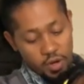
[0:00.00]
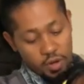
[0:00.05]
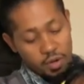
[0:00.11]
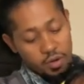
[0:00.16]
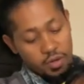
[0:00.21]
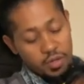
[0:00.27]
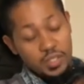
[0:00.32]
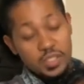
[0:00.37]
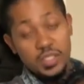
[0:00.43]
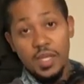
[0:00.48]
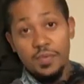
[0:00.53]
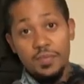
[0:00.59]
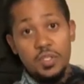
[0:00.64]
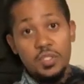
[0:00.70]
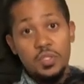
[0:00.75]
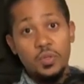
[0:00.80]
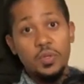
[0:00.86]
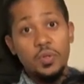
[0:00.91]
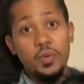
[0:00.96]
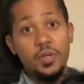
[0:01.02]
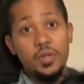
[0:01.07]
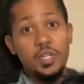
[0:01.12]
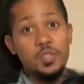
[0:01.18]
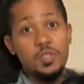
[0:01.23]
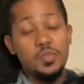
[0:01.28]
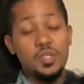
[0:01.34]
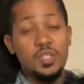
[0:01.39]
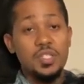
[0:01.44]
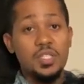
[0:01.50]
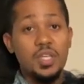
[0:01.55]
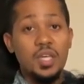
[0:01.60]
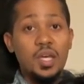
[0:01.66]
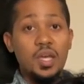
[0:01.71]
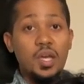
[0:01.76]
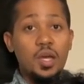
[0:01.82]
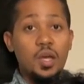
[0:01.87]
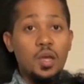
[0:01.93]
her. seventy-two degrees, but it's
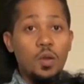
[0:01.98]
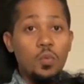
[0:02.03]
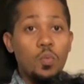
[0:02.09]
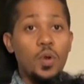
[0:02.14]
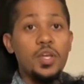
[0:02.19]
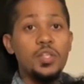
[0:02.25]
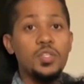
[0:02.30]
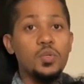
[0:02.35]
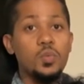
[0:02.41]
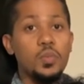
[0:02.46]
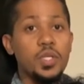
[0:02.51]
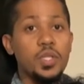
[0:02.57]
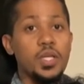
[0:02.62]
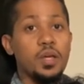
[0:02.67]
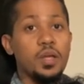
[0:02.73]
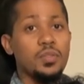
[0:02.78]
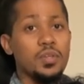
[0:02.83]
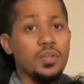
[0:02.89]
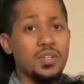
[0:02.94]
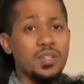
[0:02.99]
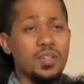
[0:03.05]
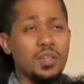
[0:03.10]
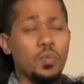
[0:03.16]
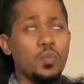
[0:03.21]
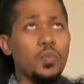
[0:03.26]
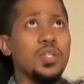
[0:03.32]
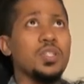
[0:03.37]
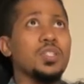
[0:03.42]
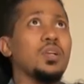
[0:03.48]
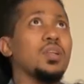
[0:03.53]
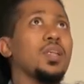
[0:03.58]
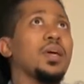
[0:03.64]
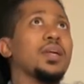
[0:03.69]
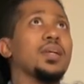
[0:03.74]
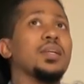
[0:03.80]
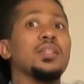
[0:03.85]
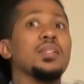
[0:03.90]
way too windy out there. The winds are
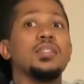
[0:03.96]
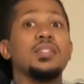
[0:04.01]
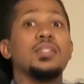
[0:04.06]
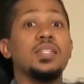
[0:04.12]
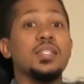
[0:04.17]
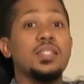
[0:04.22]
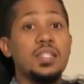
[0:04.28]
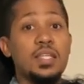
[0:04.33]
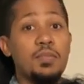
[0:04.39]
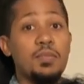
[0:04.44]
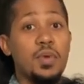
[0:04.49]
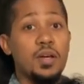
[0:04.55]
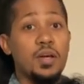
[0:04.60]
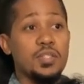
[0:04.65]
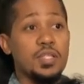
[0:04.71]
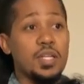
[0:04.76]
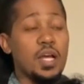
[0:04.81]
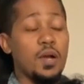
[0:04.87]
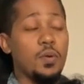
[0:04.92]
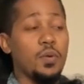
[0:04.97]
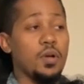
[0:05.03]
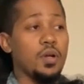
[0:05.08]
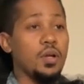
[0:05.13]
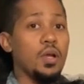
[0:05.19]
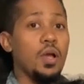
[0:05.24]
like sixteen miles an hour.